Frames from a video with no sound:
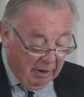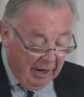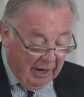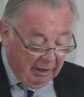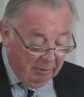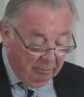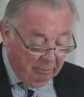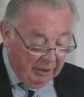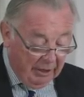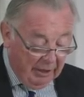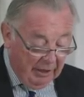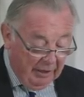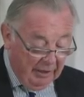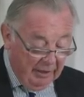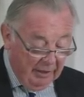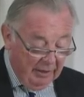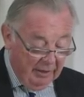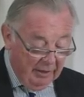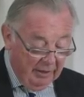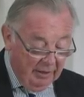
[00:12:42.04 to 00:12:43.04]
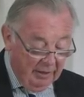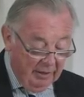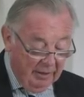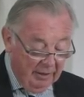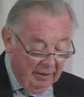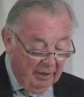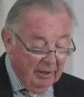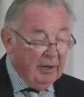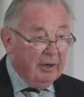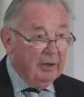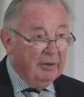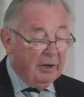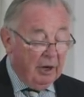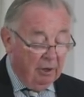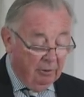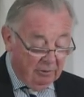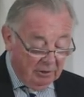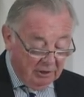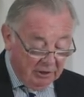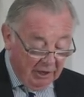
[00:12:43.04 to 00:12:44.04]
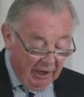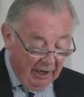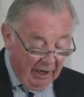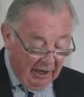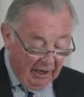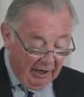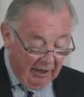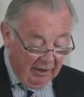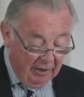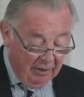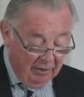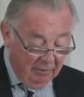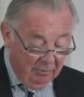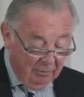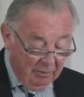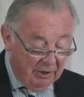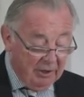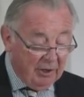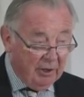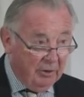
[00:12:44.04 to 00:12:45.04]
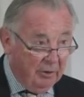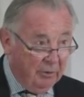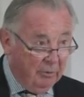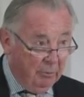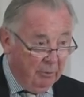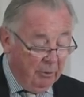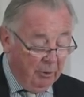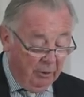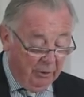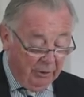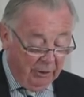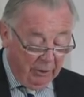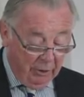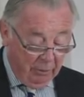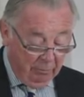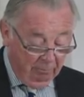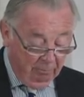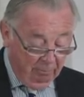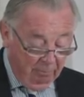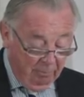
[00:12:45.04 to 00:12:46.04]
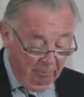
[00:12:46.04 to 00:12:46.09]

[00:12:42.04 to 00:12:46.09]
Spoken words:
might be, "Don't say we didn't warn you."